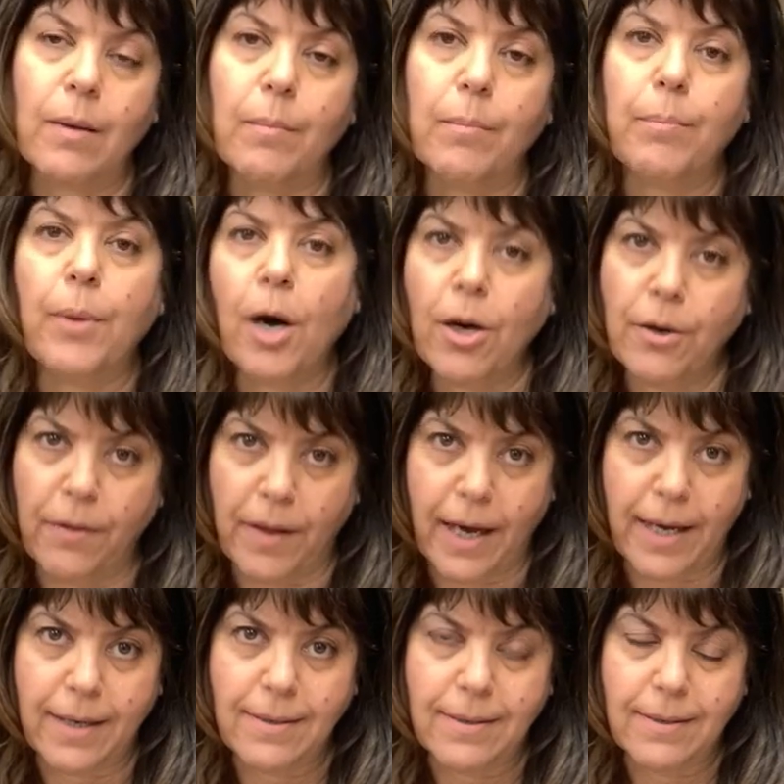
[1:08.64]
Part of
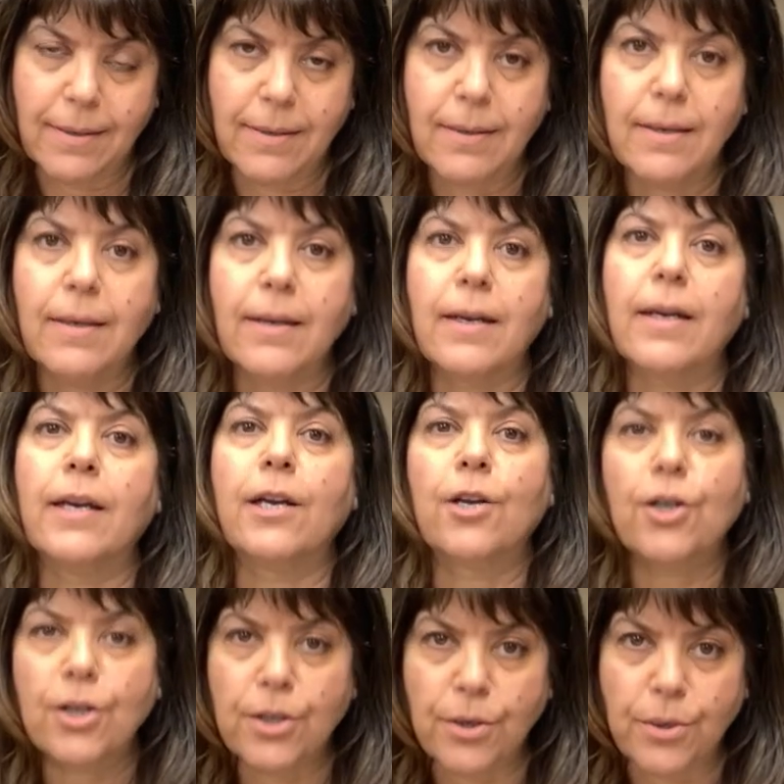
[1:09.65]
that
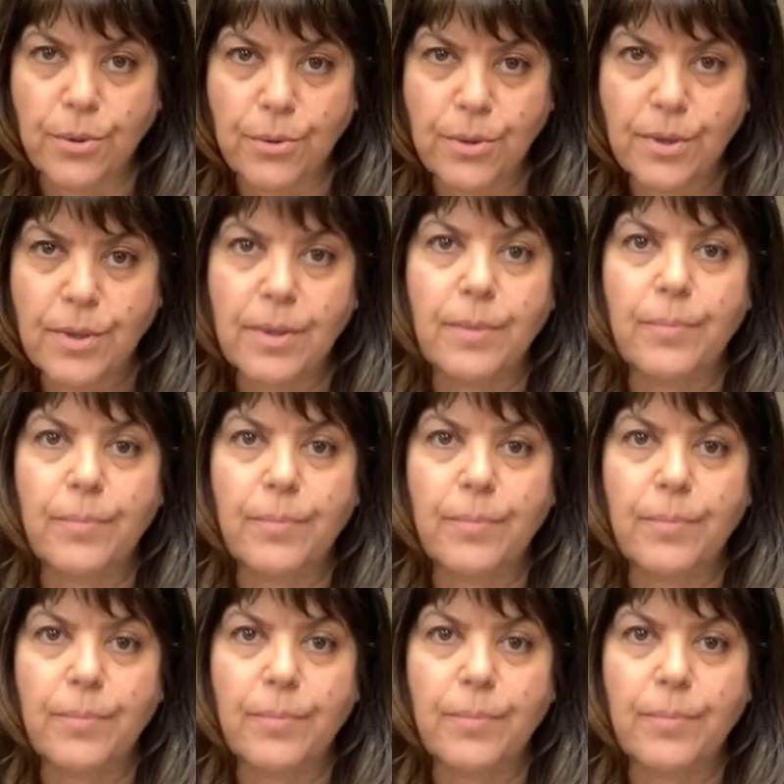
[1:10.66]
includes